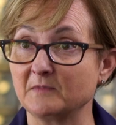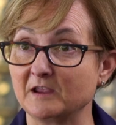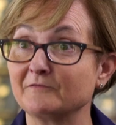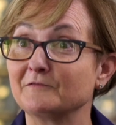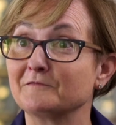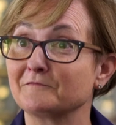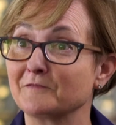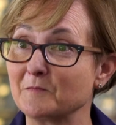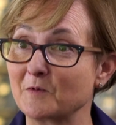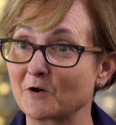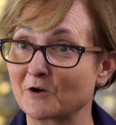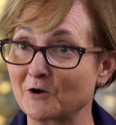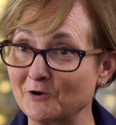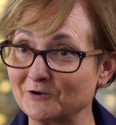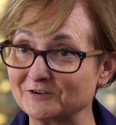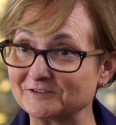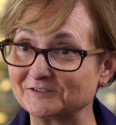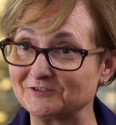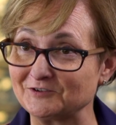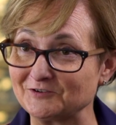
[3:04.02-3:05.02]
even from our
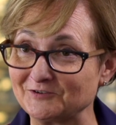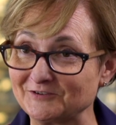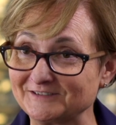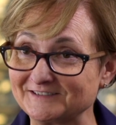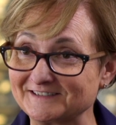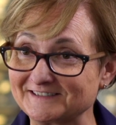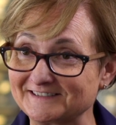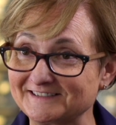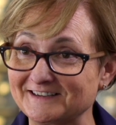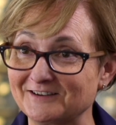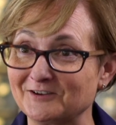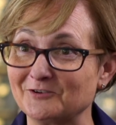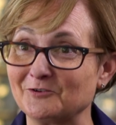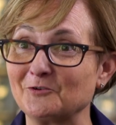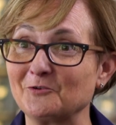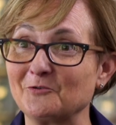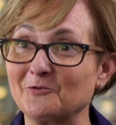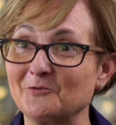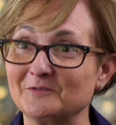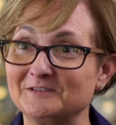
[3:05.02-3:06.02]
current students
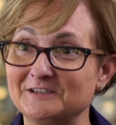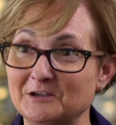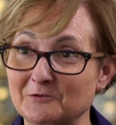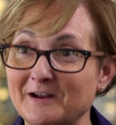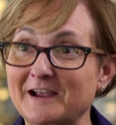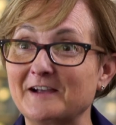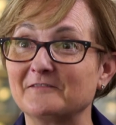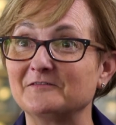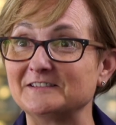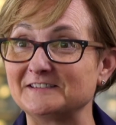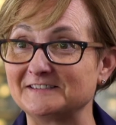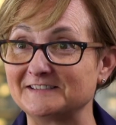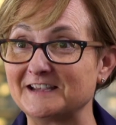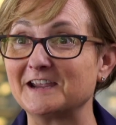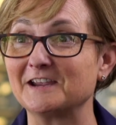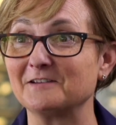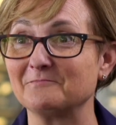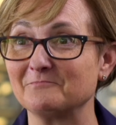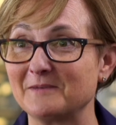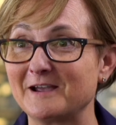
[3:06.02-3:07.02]
who don't have the
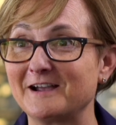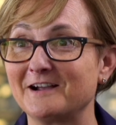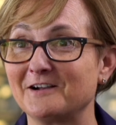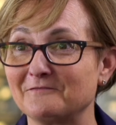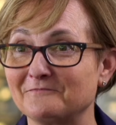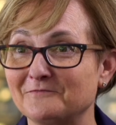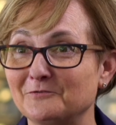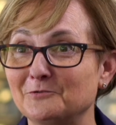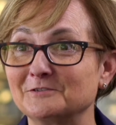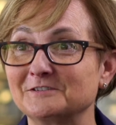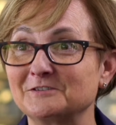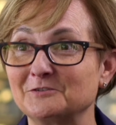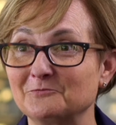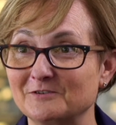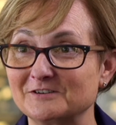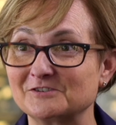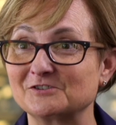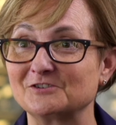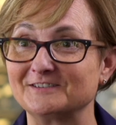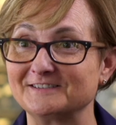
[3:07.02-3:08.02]
same full
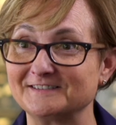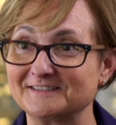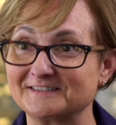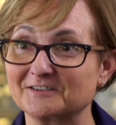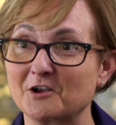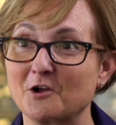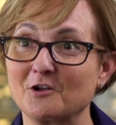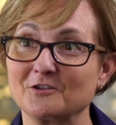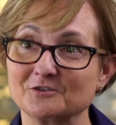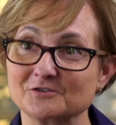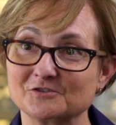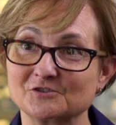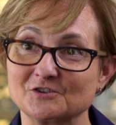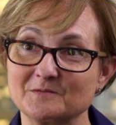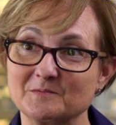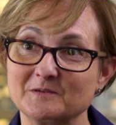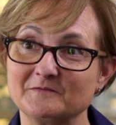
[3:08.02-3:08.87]
tuition scholarship